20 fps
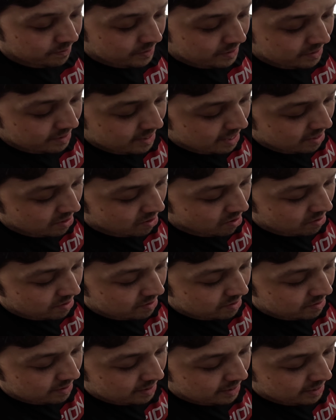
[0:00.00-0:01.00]
It's kind of hard
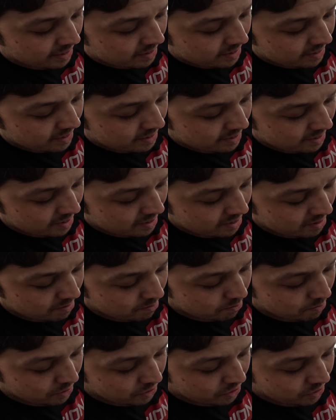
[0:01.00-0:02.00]
to see,
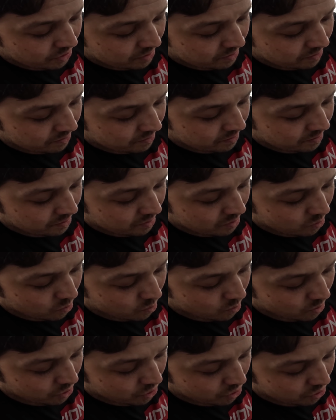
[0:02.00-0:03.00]
but
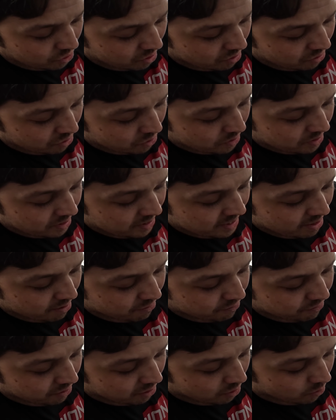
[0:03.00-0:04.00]
once you start doing it, you got
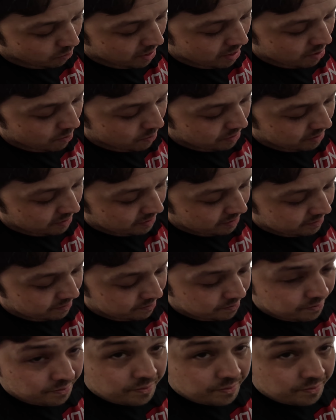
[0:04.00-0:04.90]
to fiddle around with it.